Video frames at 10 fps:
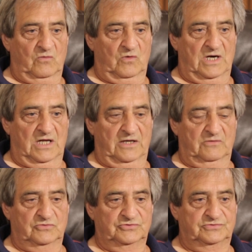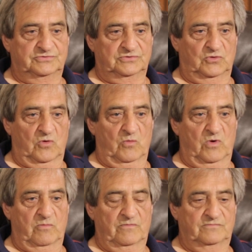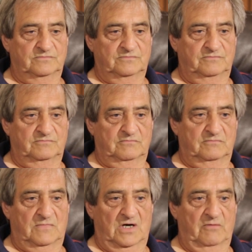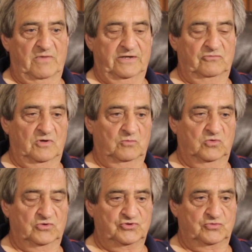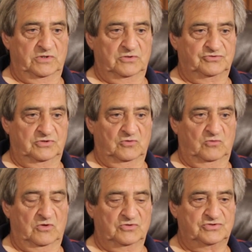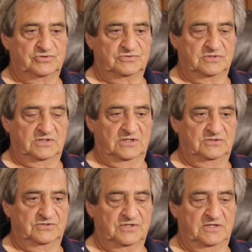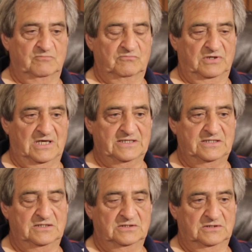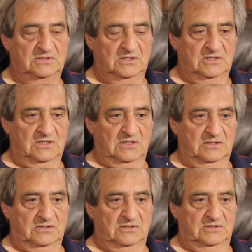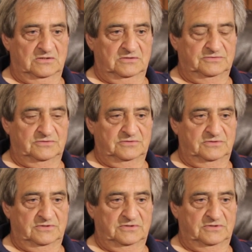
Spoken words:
Well, it was going with my mate Rob Woods. We used to go watch the team play, and